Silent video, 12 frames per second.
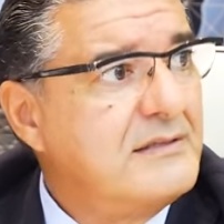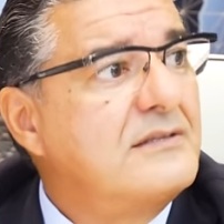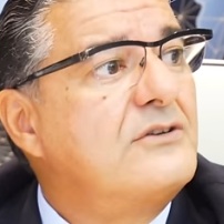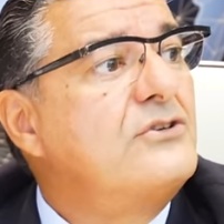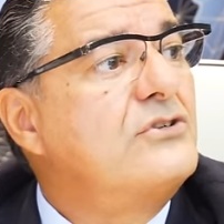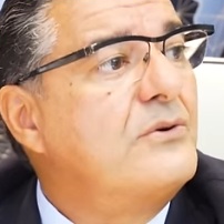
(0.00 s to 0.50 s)
it's
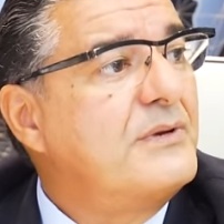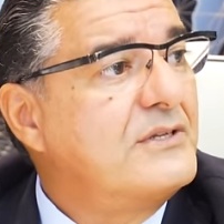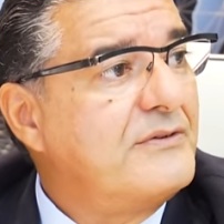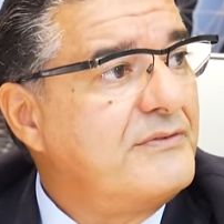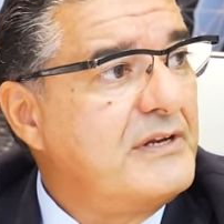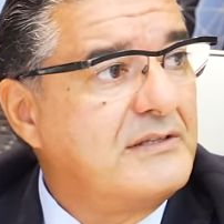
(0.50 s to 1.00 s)
in a
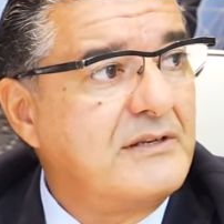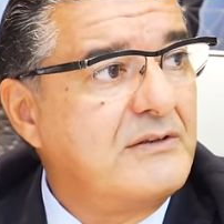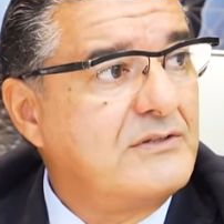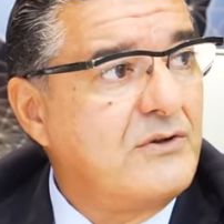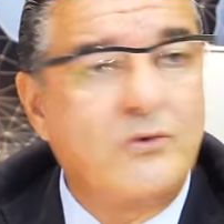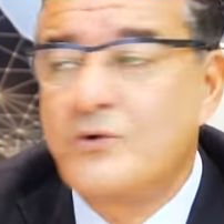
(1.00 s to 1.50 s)
showcase over there it's,
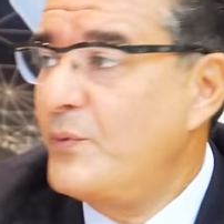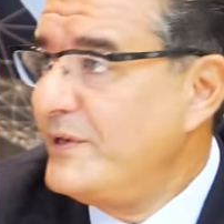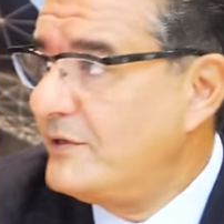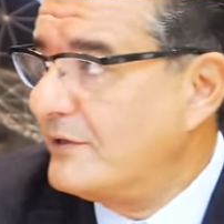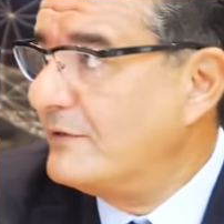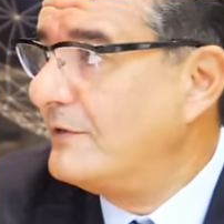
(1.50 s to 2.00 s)
it's called
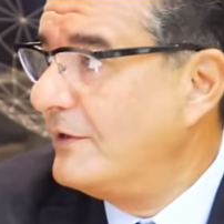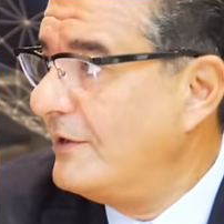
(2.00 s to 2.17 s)
Quenttin